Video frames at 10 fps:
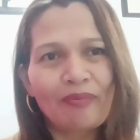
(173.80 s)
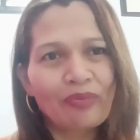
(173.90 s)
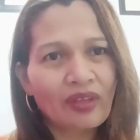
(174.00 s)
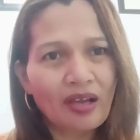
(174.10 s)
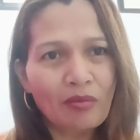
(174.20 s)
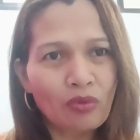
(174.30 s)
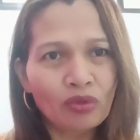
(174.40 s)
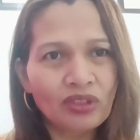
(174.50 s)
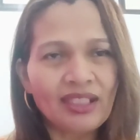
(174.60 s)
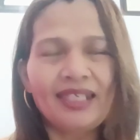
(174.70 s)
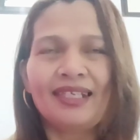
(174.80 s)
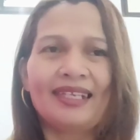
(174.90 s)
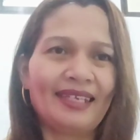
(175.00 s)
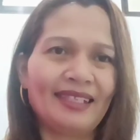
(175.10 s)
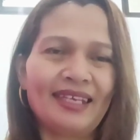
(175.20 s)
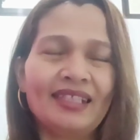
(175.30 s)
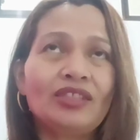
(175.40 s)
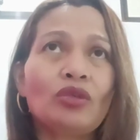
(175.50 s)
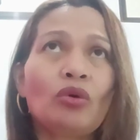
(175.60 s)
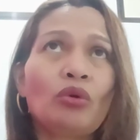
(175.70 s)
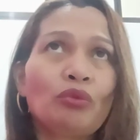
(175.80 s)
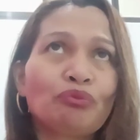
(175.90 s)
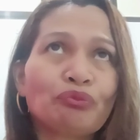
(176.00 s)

a bossy like that. So